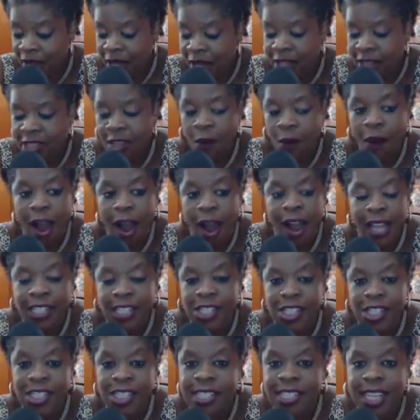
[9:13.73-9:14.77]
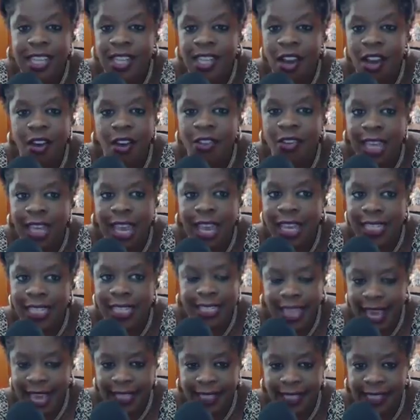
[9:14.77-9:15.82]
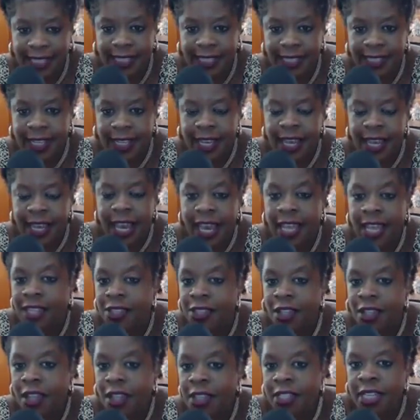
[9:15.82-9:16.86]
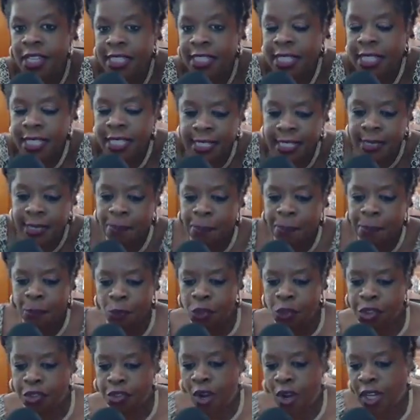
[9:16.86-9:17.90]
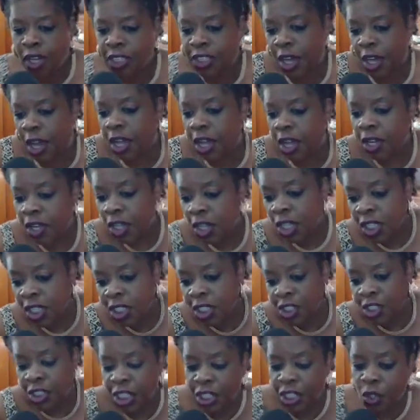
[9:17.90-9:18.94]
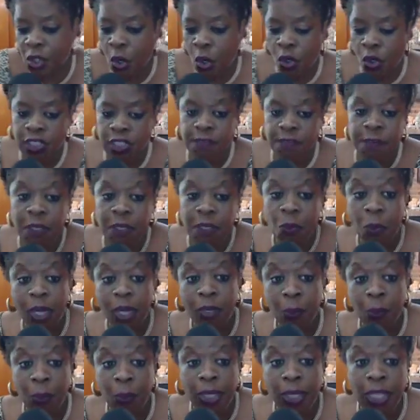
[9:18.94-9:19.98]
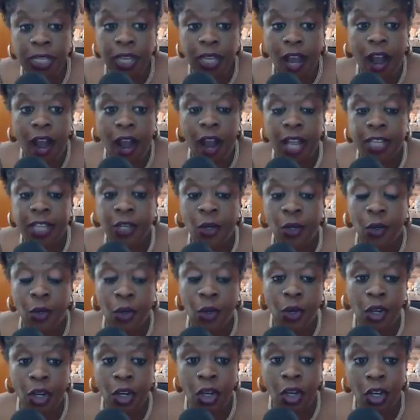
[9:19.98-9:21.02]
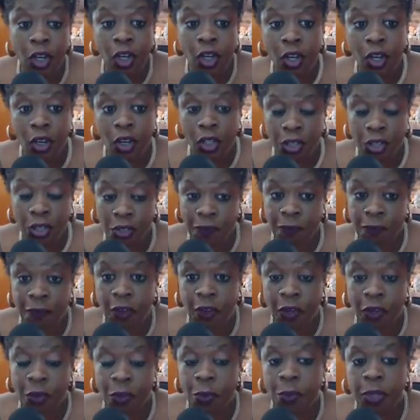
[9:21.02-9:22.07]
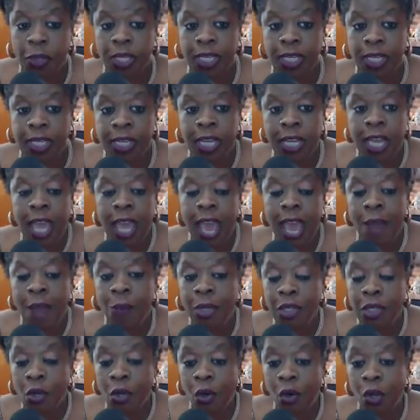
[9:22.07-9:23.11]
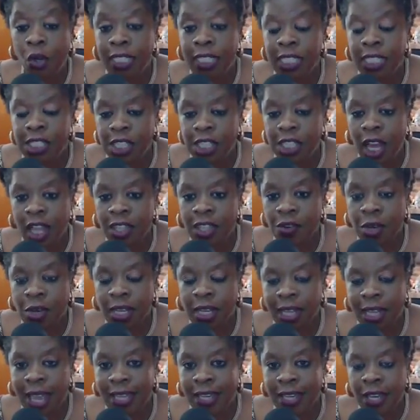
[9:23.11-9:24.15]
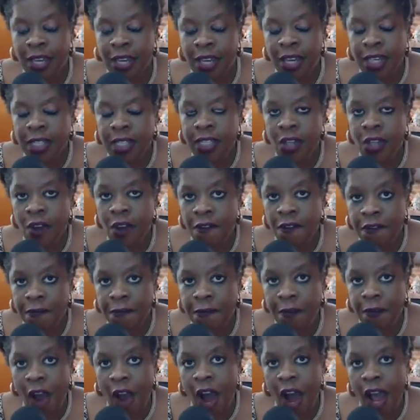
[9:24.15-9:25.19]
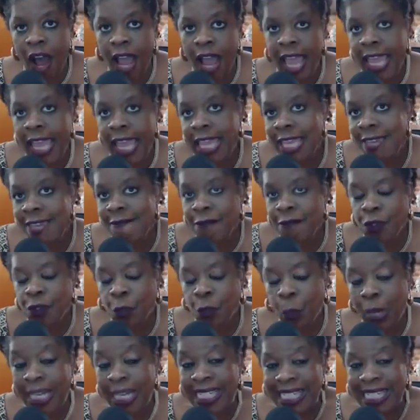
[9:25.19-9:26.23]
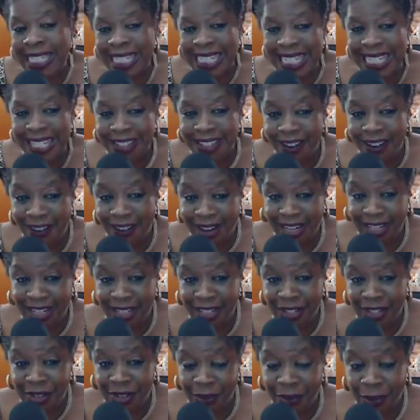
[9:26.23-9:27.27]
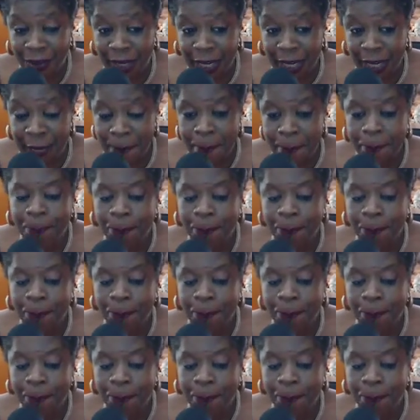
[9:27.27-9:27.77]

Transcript: so i just said okay yes and, and it's a simple structure she calls me one week, I call her the following week. And we call each other at like, you know, 529, right?